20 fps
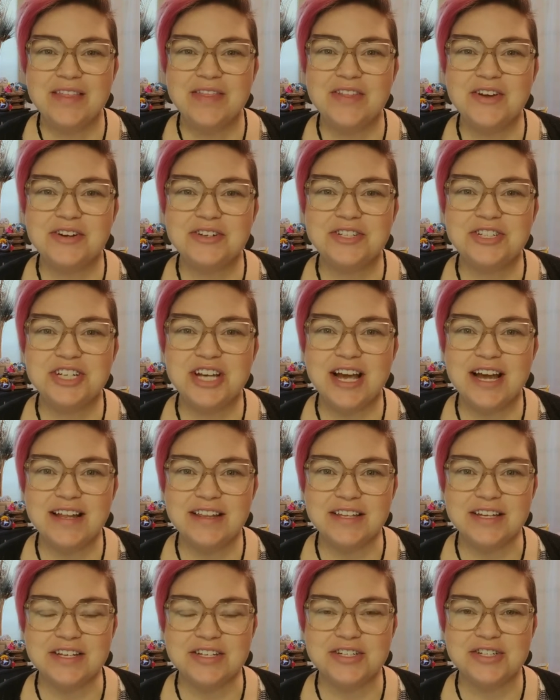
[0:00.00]
Their
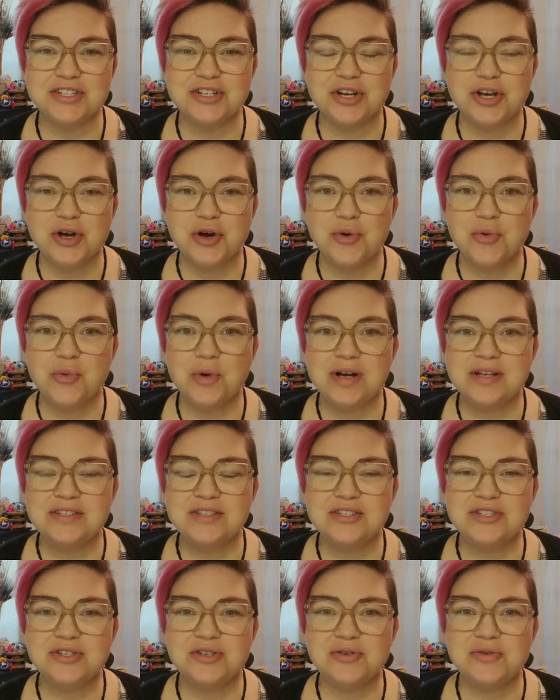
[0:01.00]
challenge
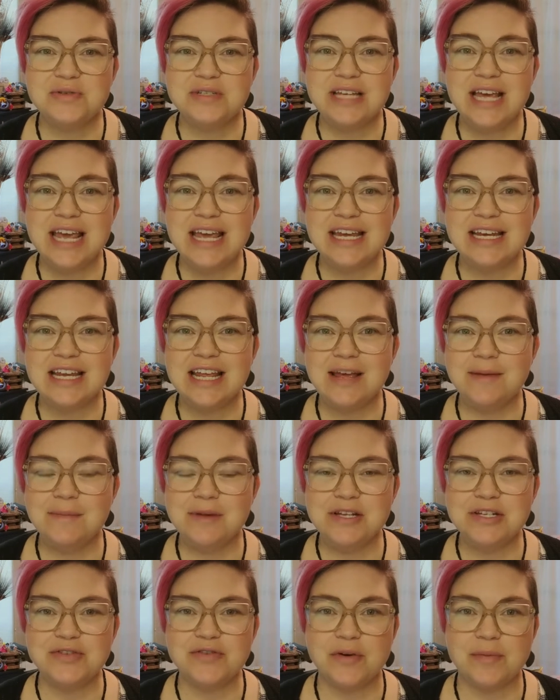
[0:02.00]
was to take an
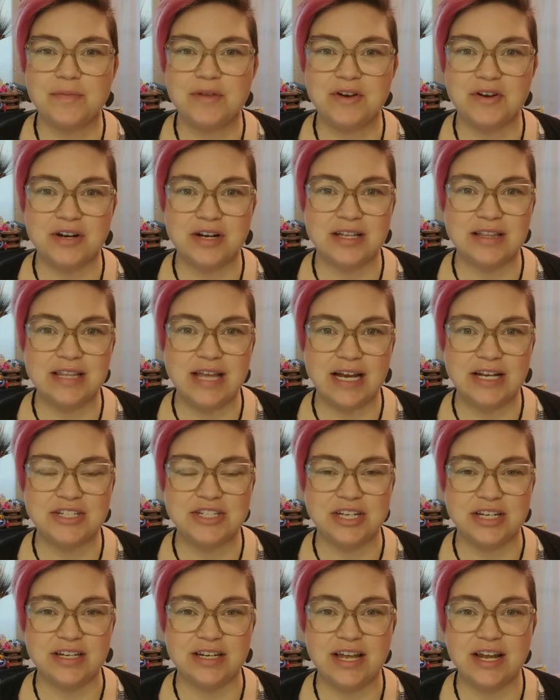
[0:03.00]
image from their
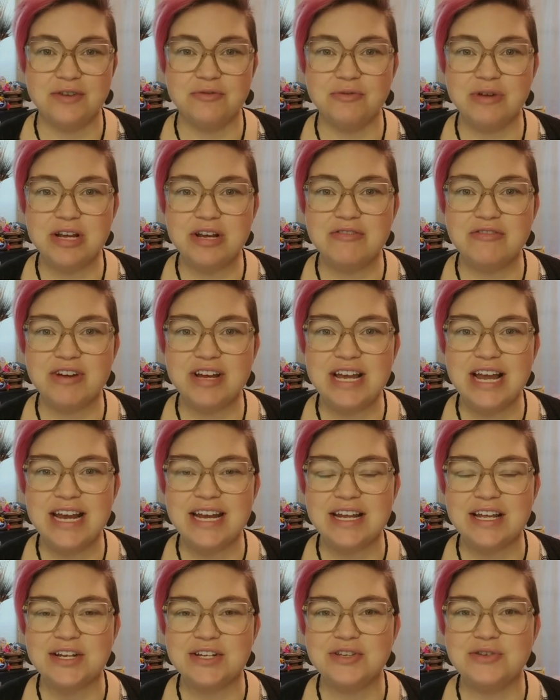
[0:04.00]
collection and
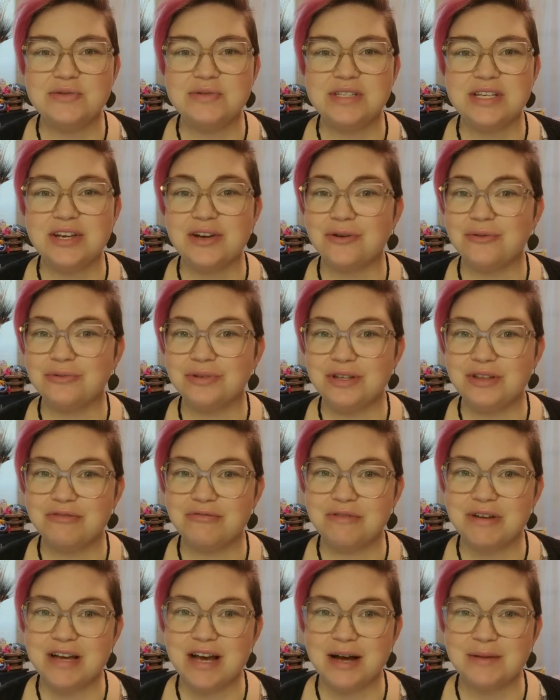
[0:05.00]
recreate it using only
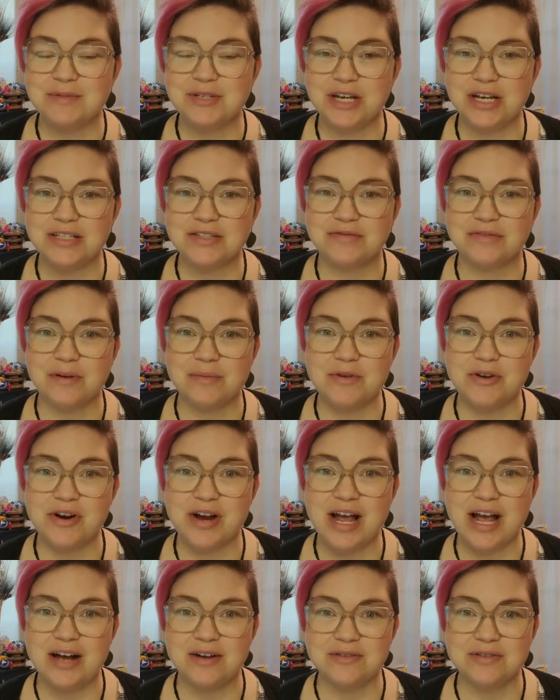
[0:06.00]
three objects from your
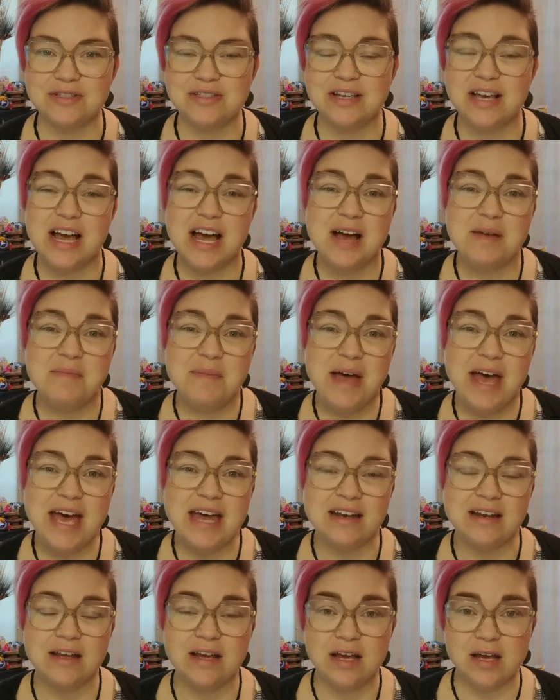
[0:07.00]
house a
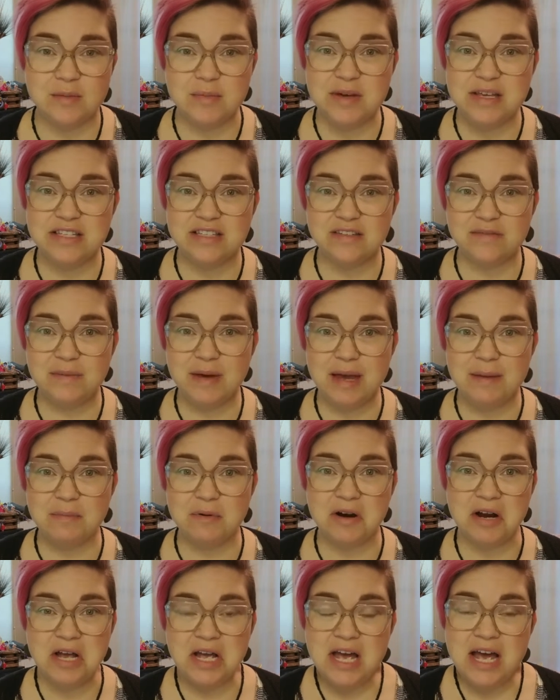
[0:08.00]
pet, a piece of
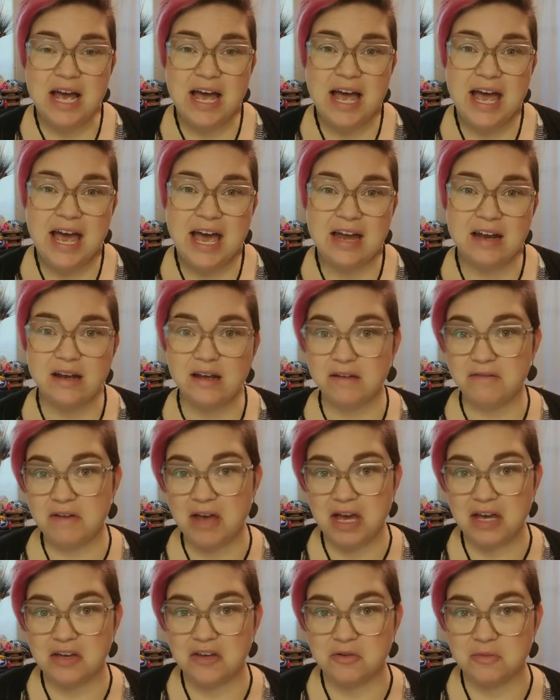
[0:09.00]
paper, a hat, a
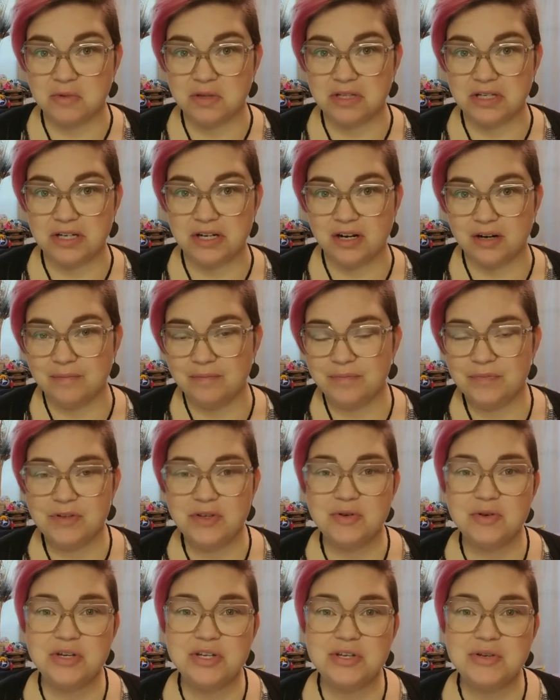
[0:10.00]
vacuum cleaner.
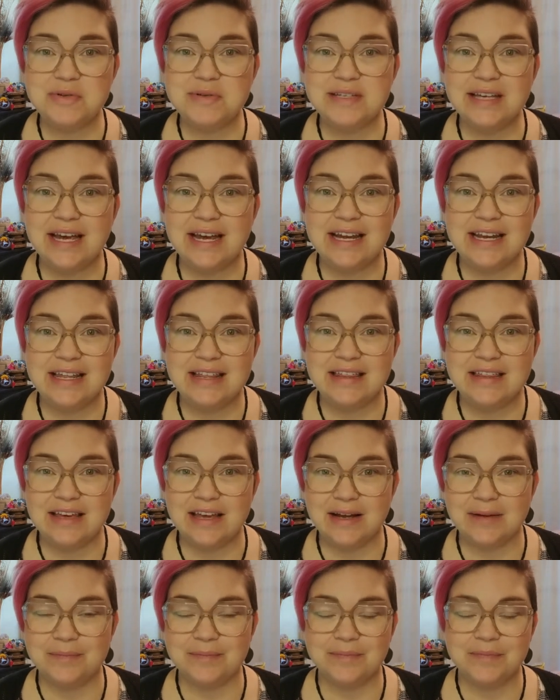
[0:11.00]
You could use
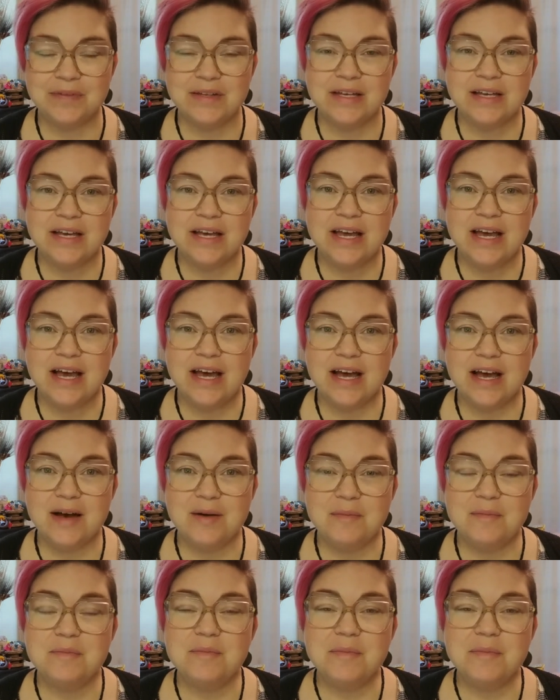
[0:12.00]
anything. Uh,